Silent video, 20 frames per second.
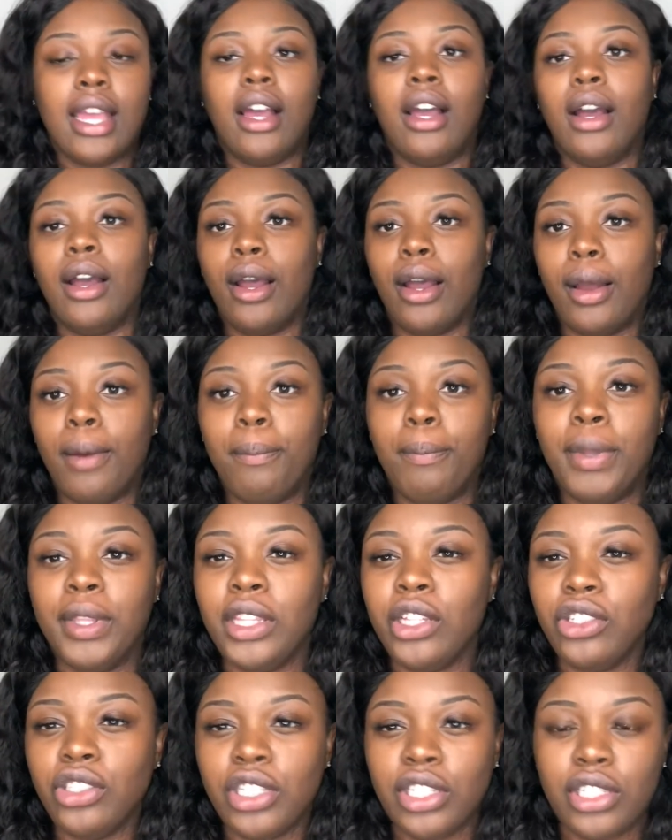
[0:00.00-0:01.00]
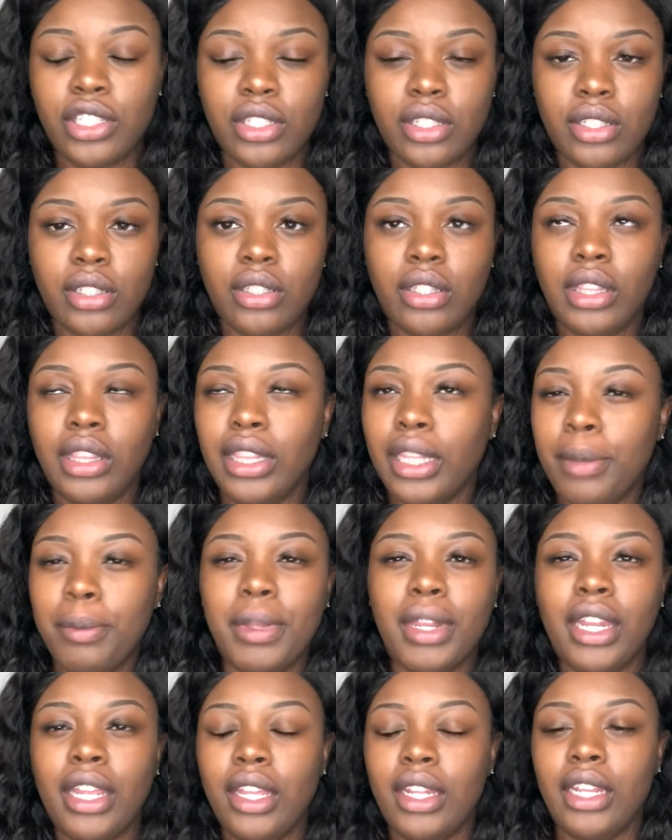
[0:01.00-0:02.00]
but they're just
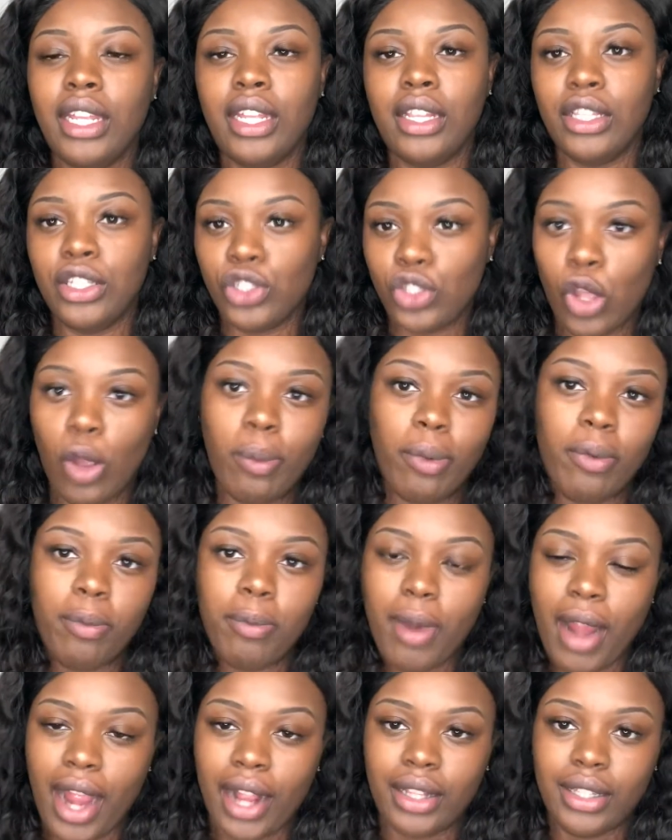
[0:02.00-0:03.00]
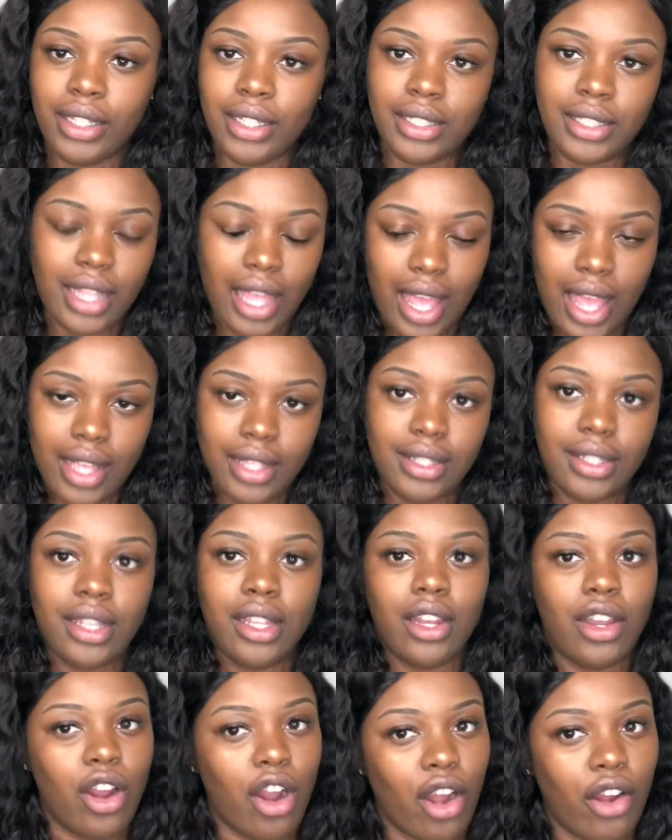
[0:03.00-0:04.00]
limited in the scope of practice as
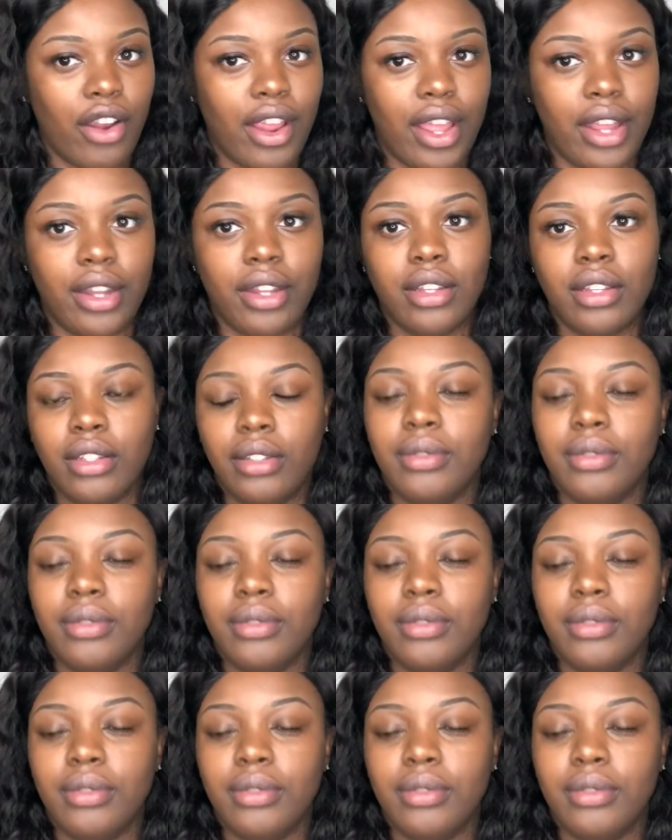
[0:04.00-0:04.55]
an RN.